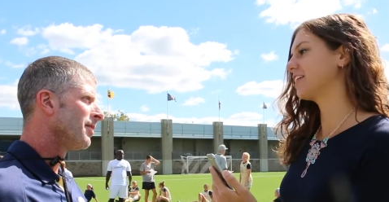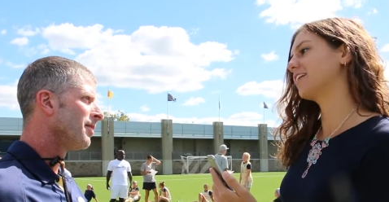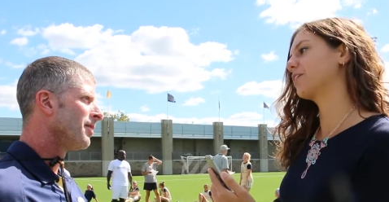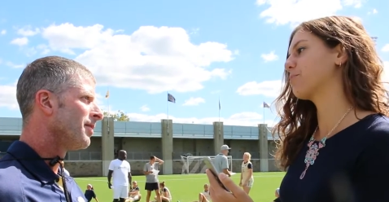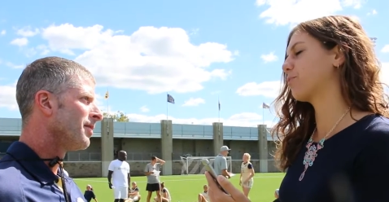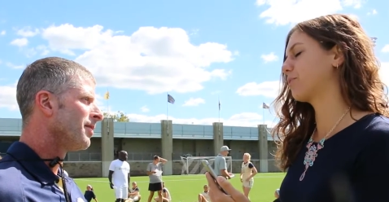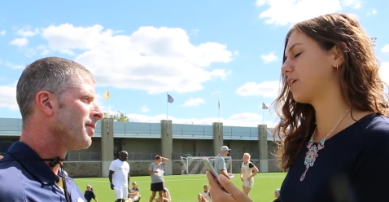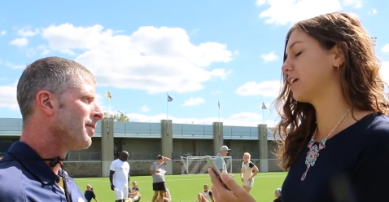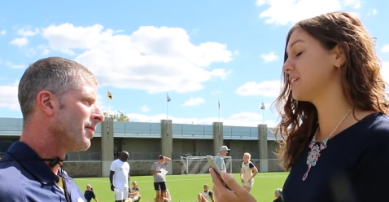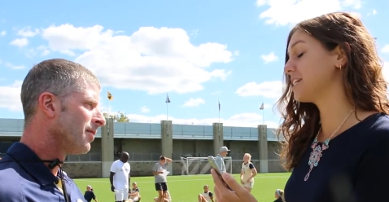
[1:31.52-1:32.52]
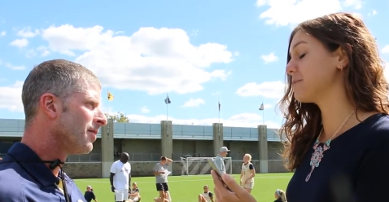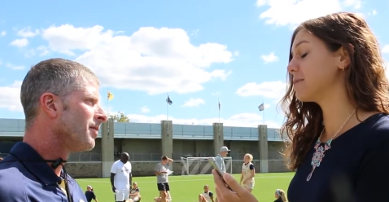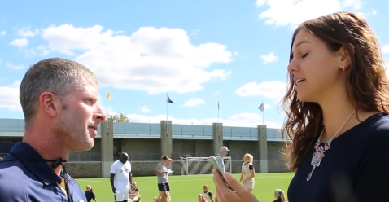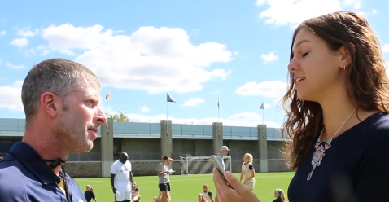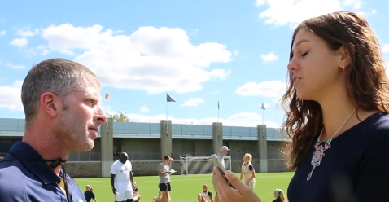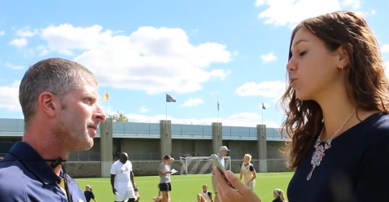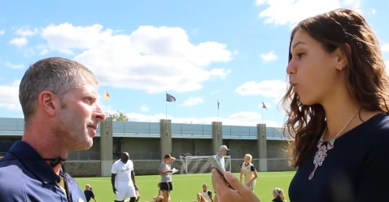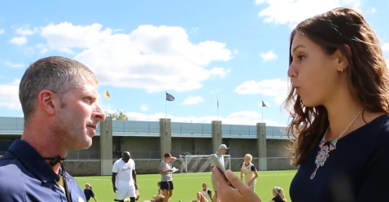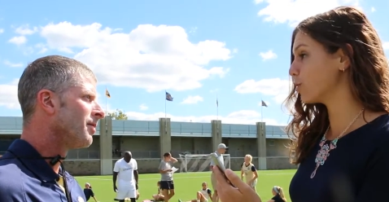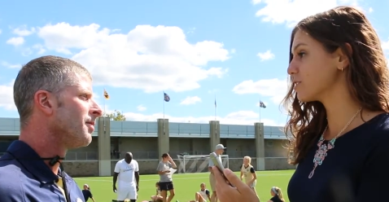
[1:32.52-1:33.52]
Speaker 1: leading the uh, team in
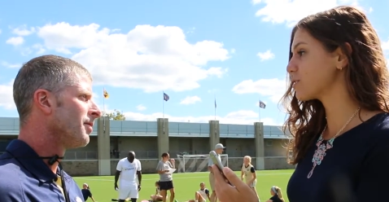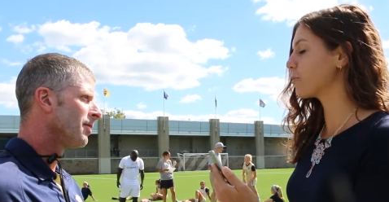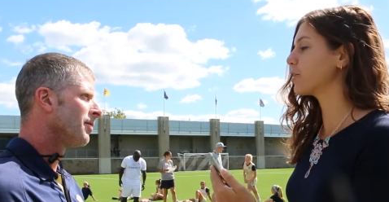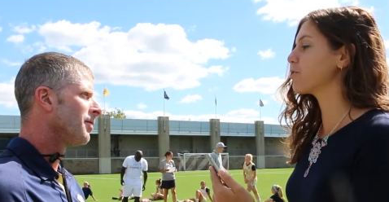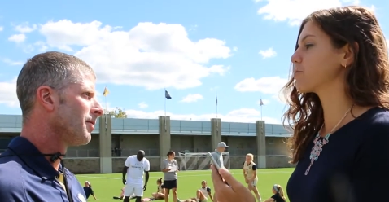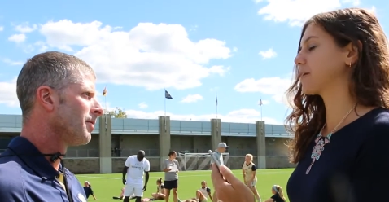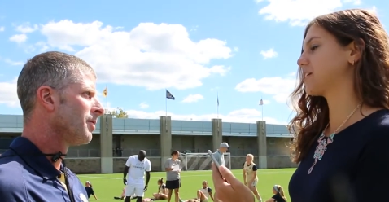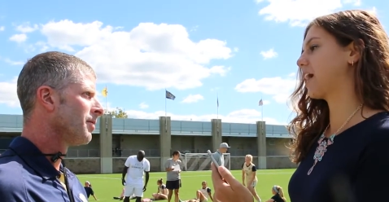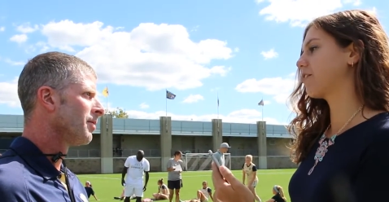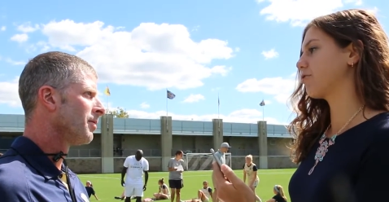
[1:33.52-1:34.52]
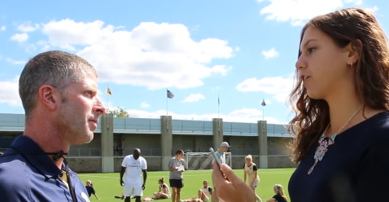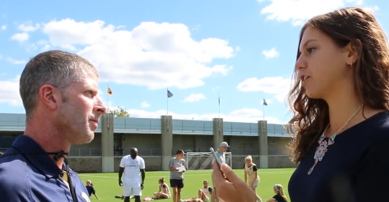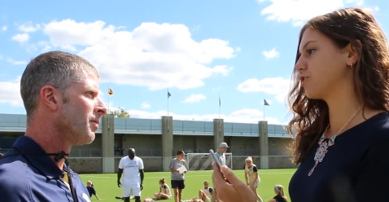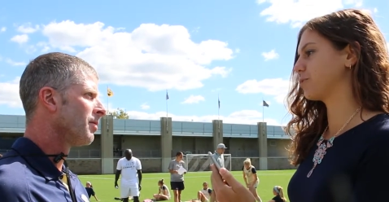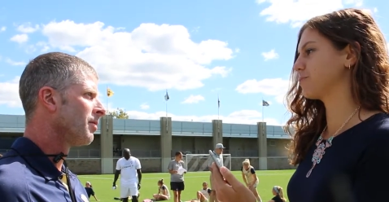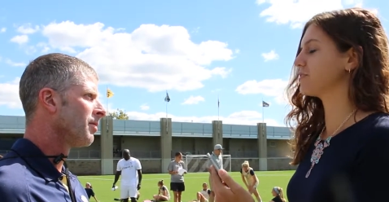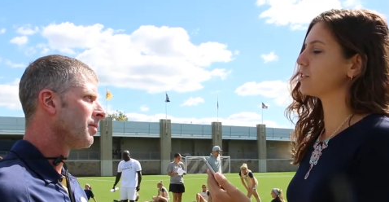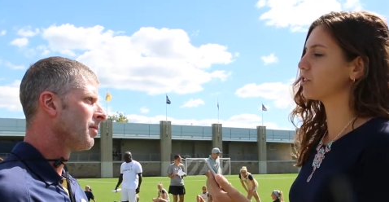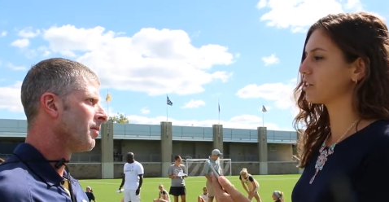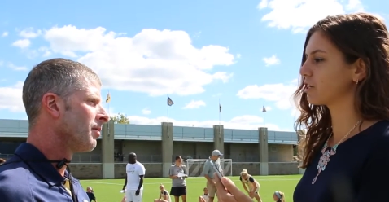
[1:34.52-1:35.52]
goals. What are you expecting out of her in terms of
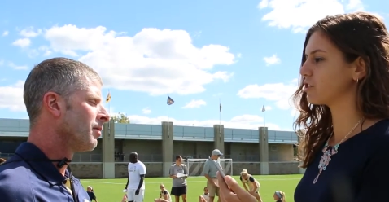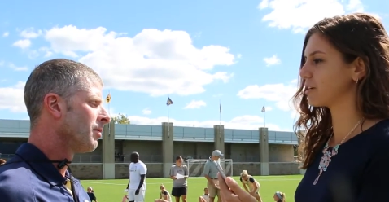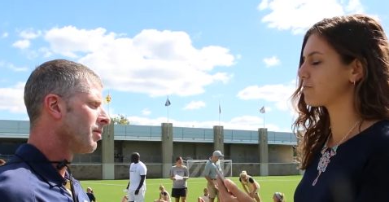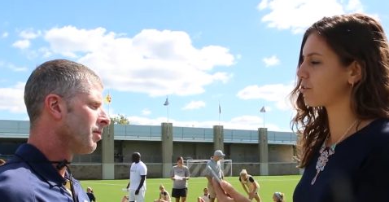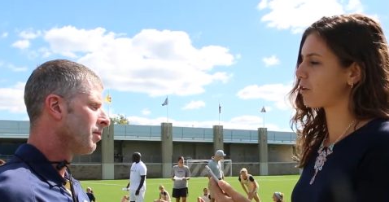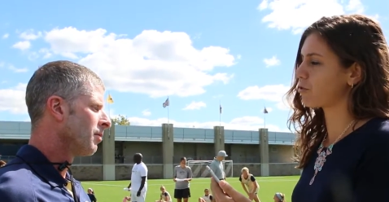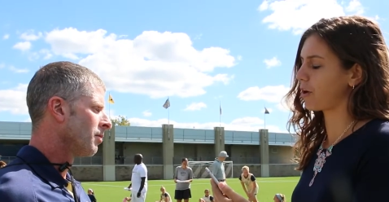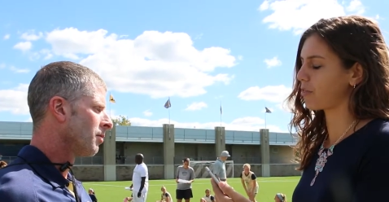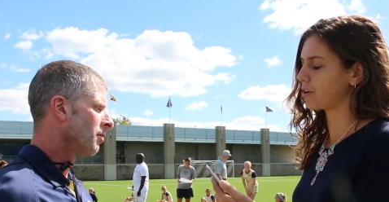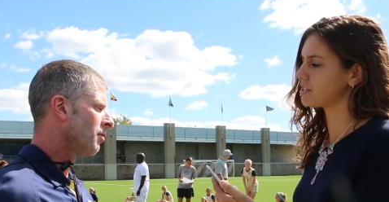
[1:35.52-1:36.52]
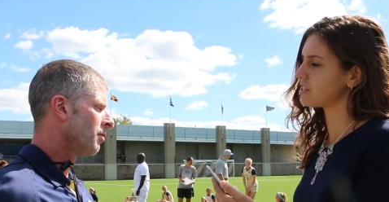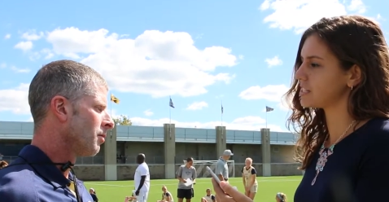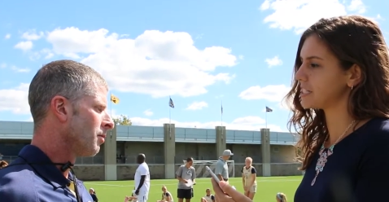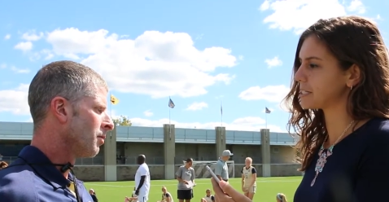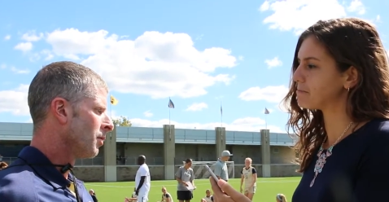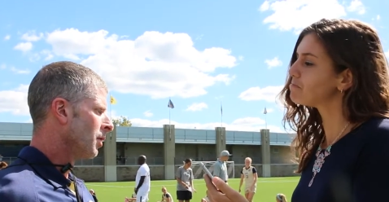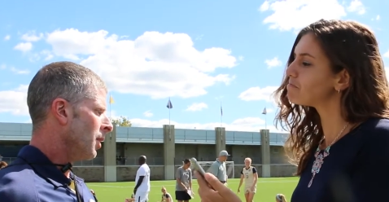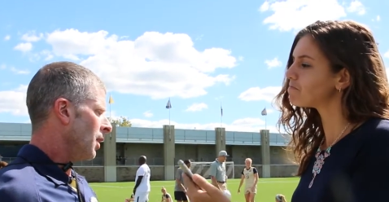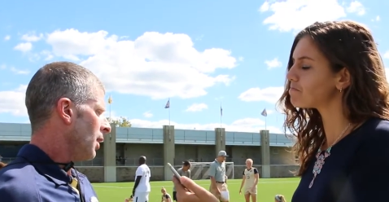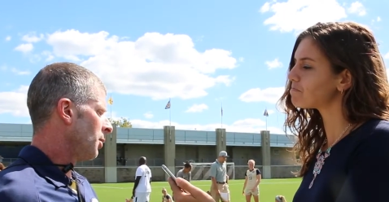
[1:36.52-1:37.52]
senior leadership throughout the rest of the season?
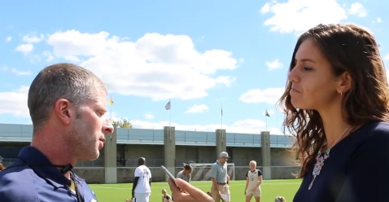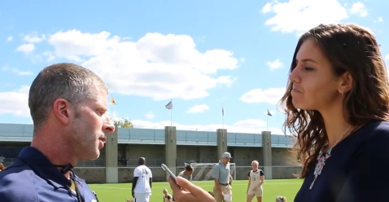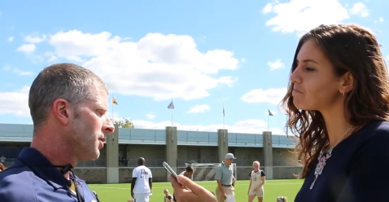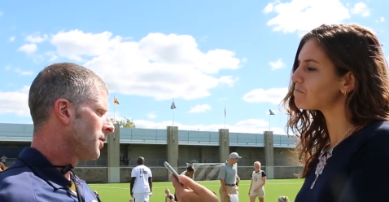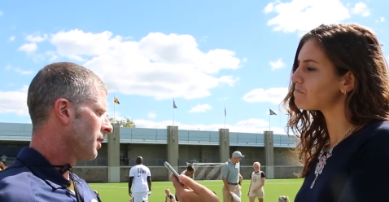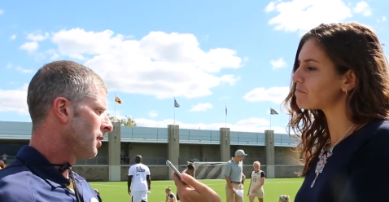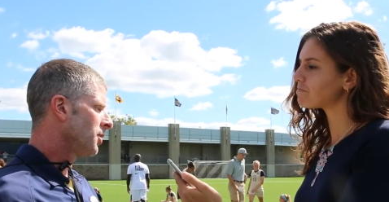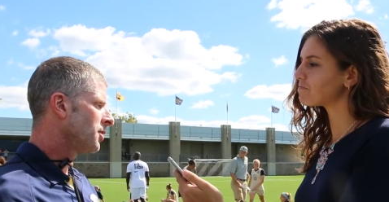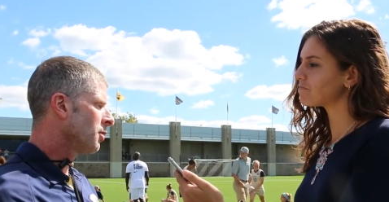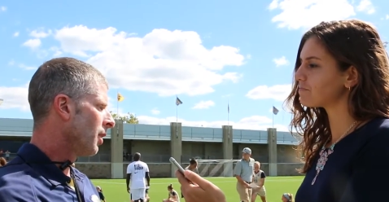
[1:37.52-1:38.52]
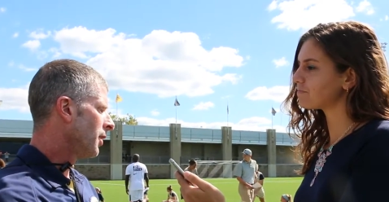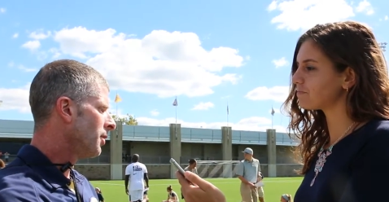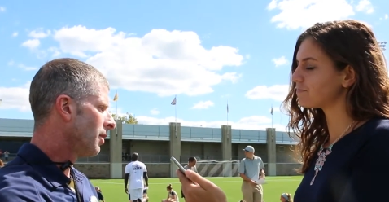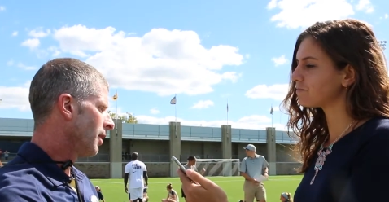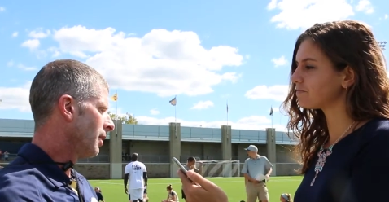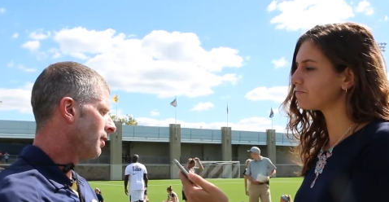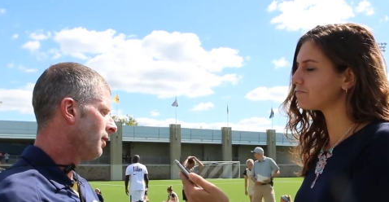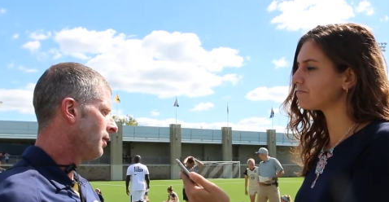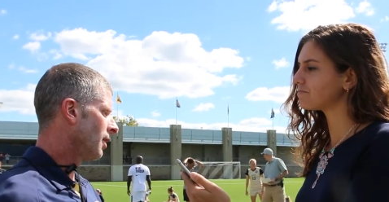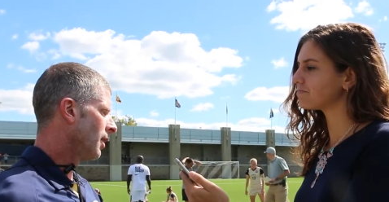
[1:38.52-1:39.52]
Speaker 2: I mean, just uh, she's a grinder, and
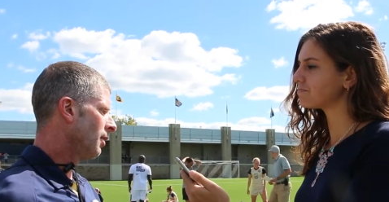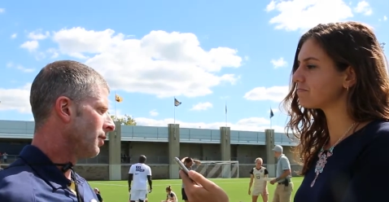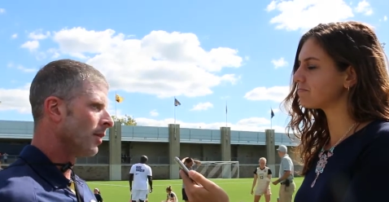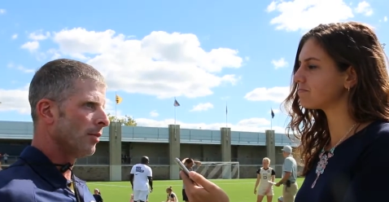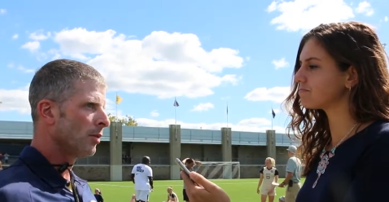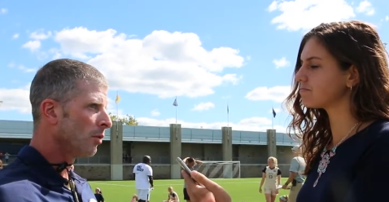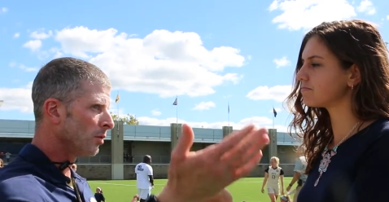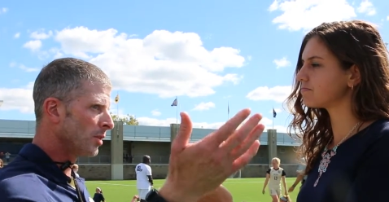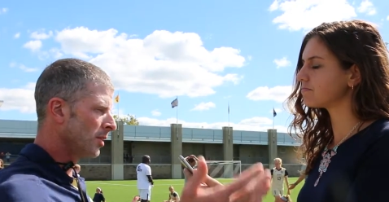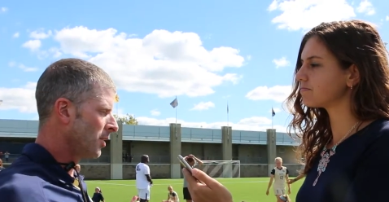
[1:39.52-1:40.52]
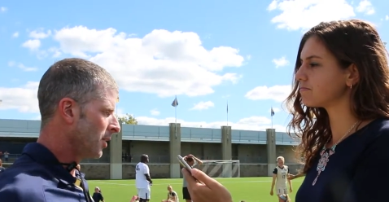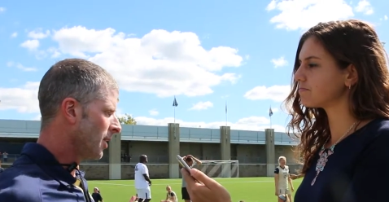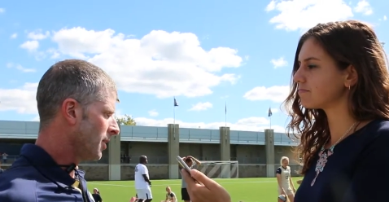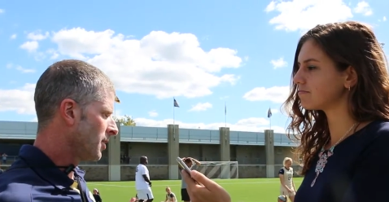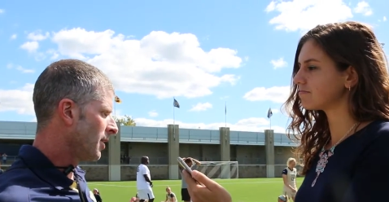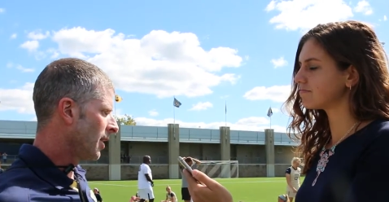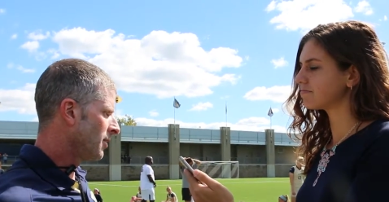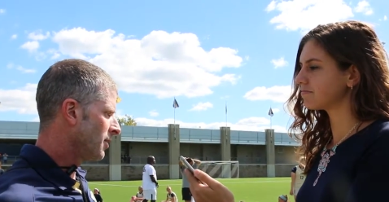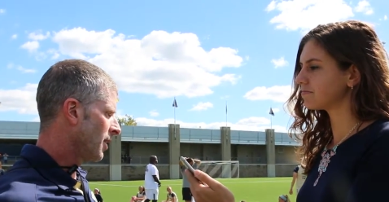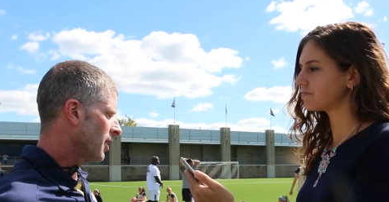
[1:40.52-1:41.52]
uh, you know, the goal she got today is
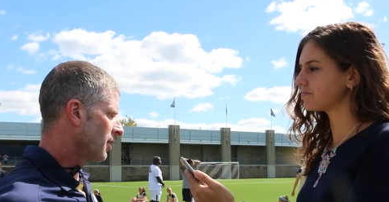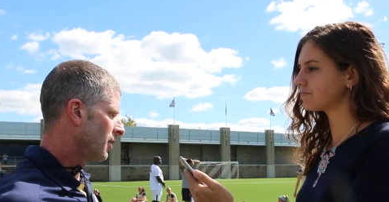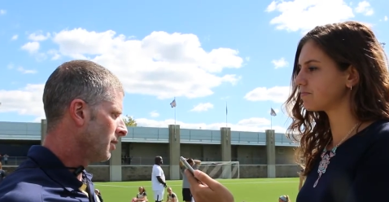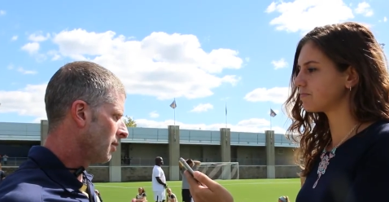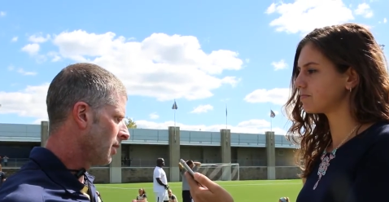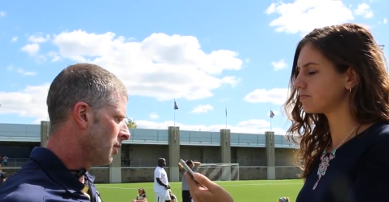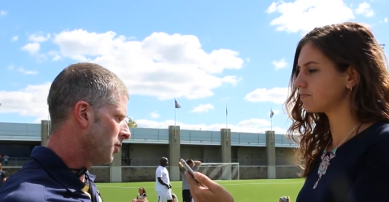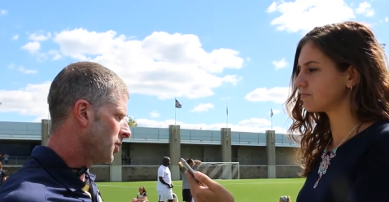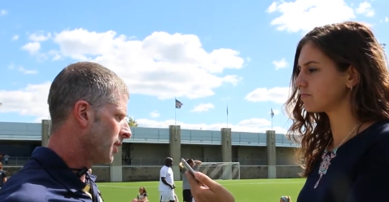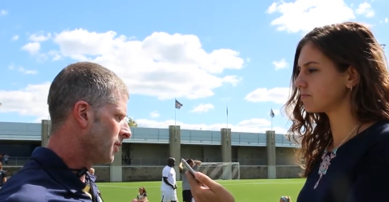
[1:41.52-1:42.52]
exactly uh, who she